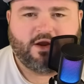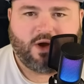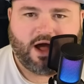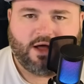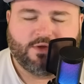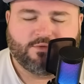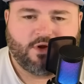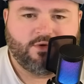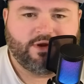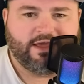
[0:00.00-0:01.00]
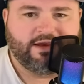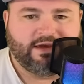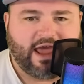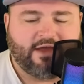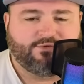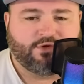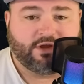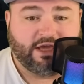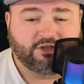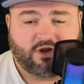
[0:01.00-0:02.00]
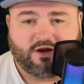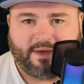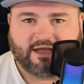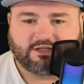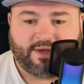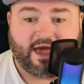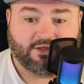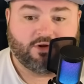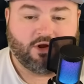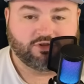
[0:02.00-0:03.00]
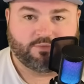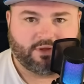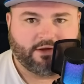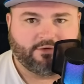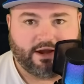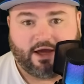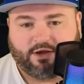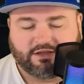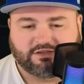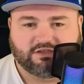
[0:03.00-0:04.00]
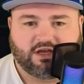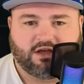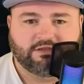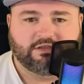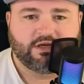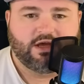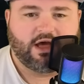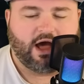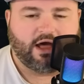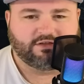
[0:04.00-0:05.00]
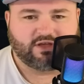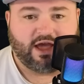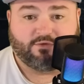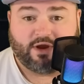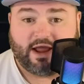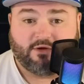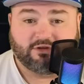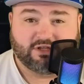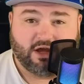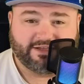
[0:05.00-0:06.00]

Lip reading: on the road in Denver. Kings are on a back-to-back. They're also playing right now against the Suns. This line right now is Nuggets